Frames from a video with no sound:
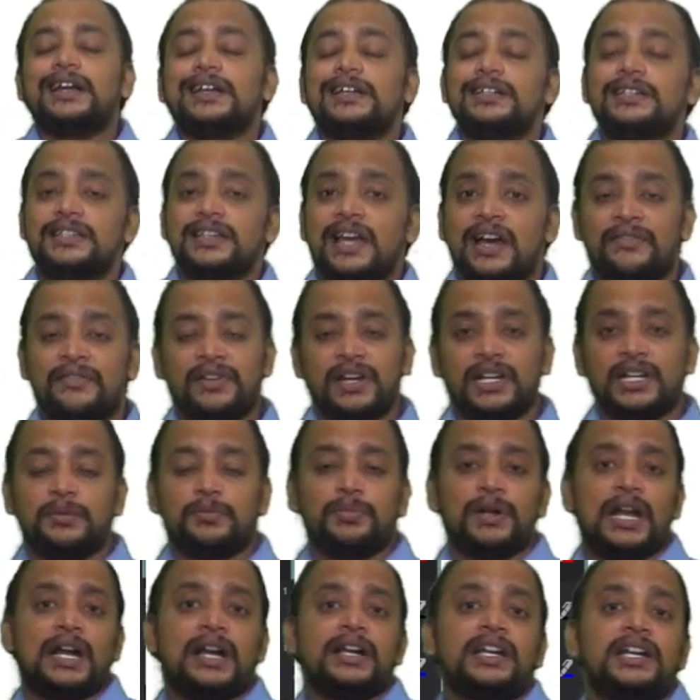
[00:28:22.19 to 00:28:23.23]
is
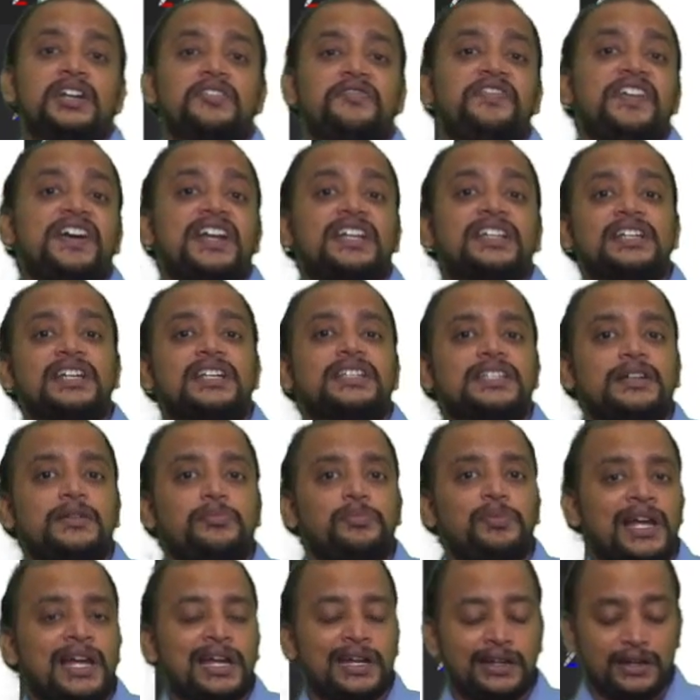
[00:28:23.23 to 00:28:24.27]
available under further
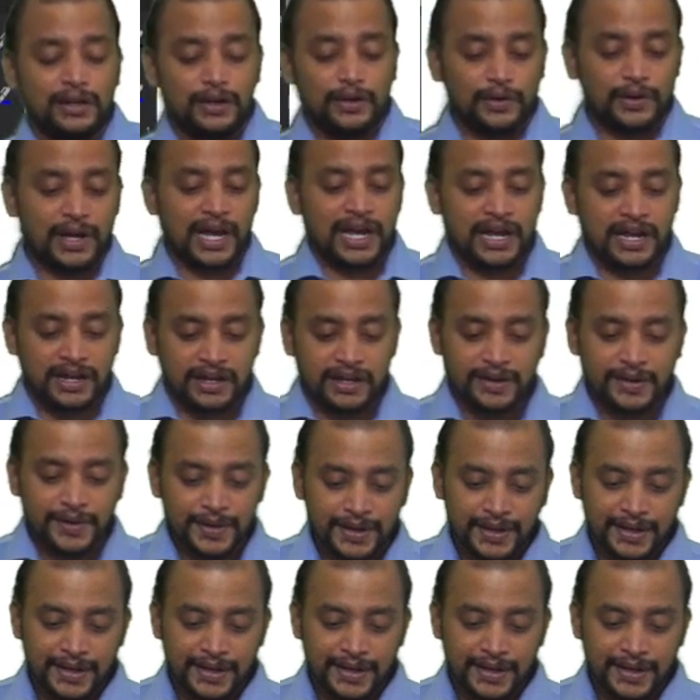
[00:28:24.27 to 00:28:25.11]
supply okay